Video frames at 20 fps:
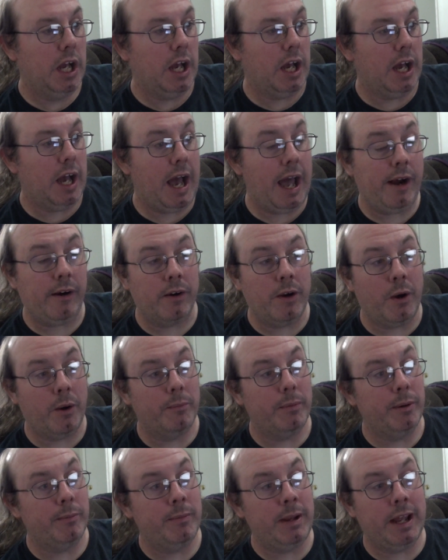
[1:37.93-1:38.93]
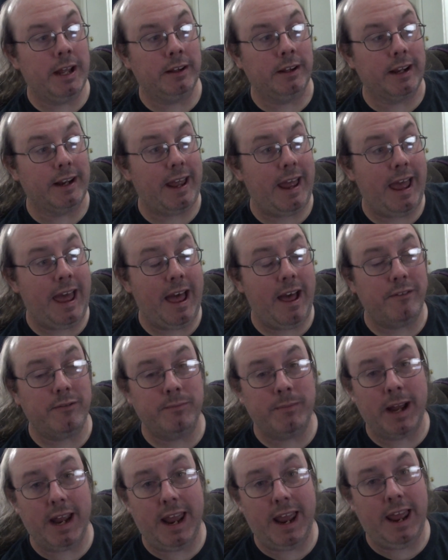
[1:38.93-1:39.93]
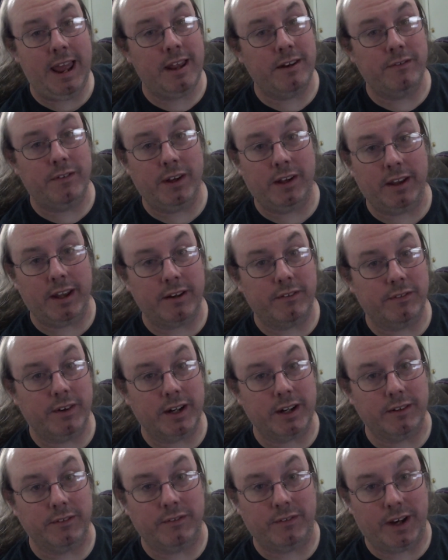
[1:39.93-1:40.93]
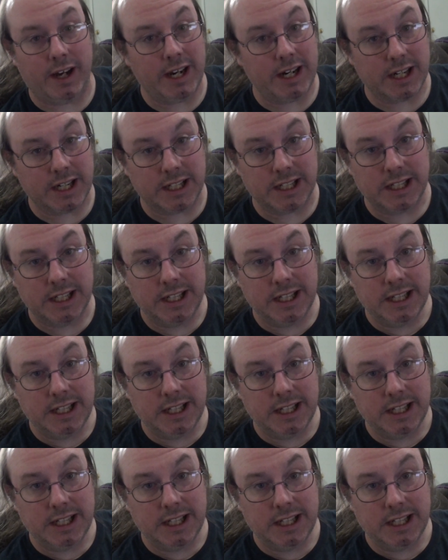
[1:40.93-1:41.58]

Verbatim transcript: Uh, I don't know, but man, like half my hand felt like fucking fire.